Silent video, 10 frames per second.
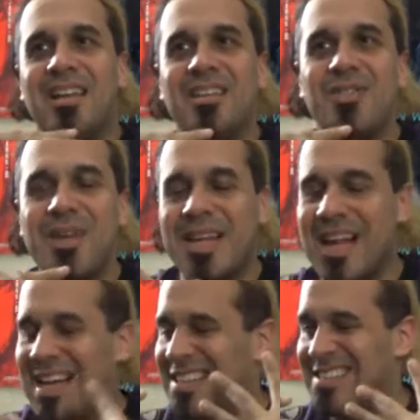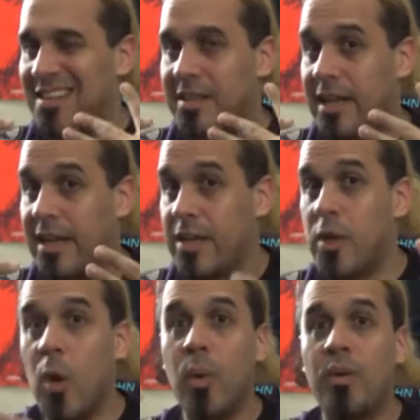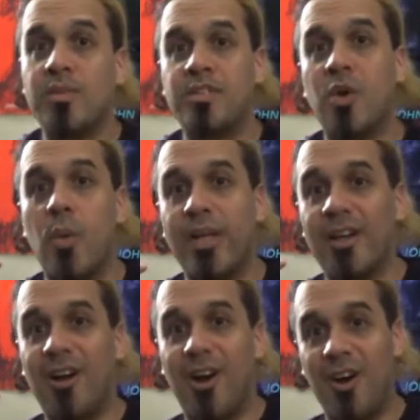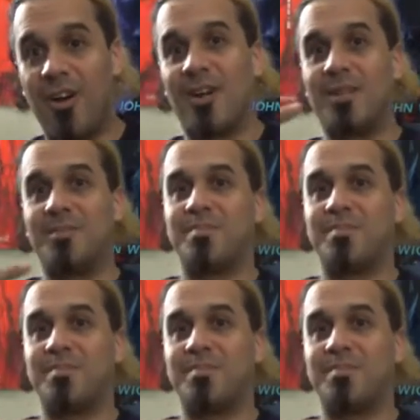you can kind of tell they didn't know what was going on